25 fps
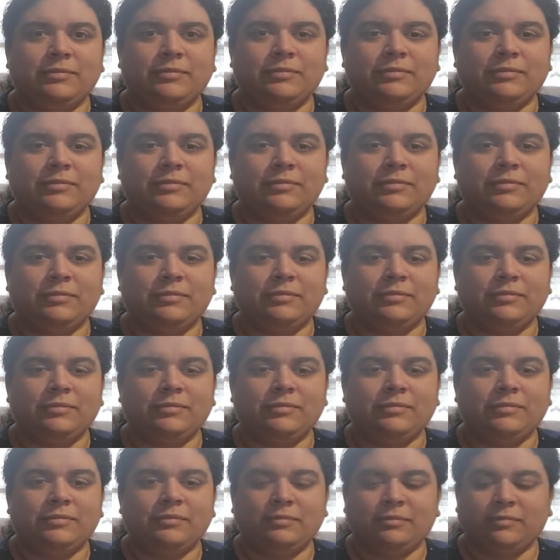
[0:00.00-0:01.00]

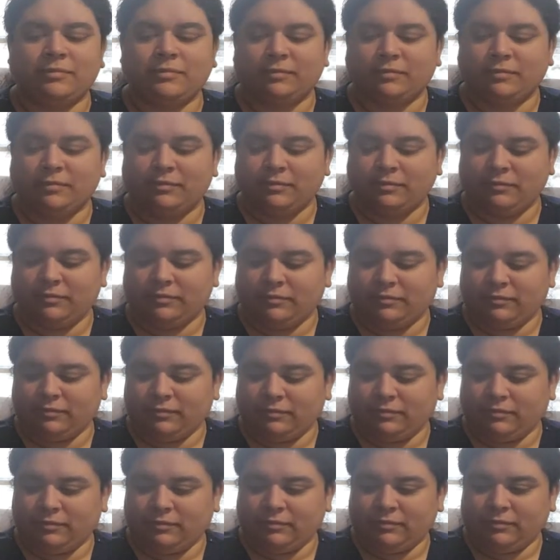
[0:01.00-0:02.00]

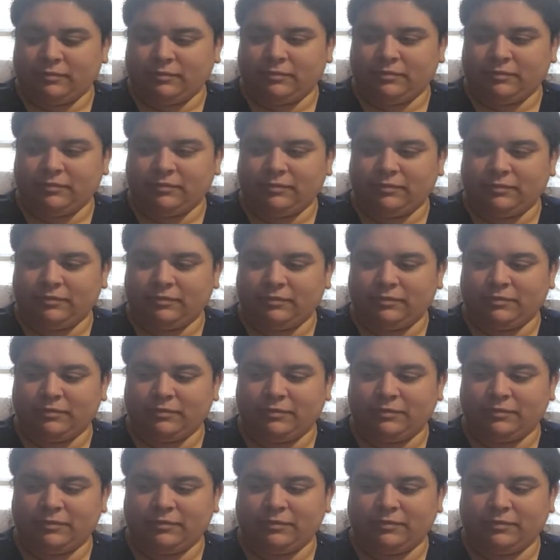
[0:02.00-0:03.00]

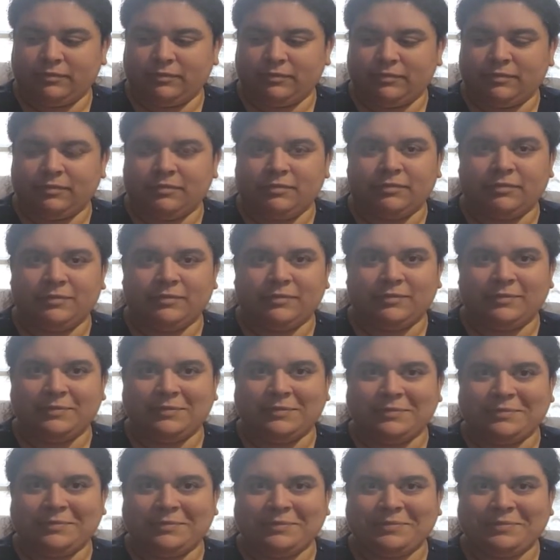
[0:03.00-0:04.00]

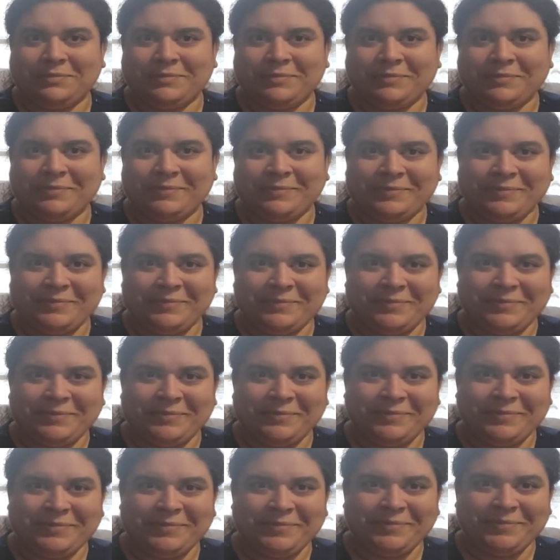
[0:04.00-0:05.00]

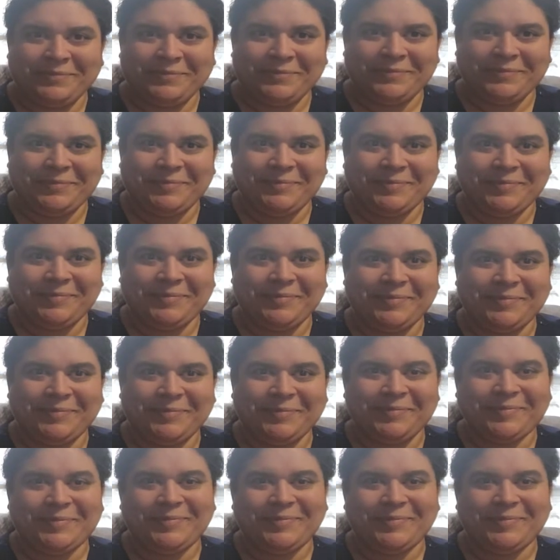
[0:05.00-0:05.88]
[no speech]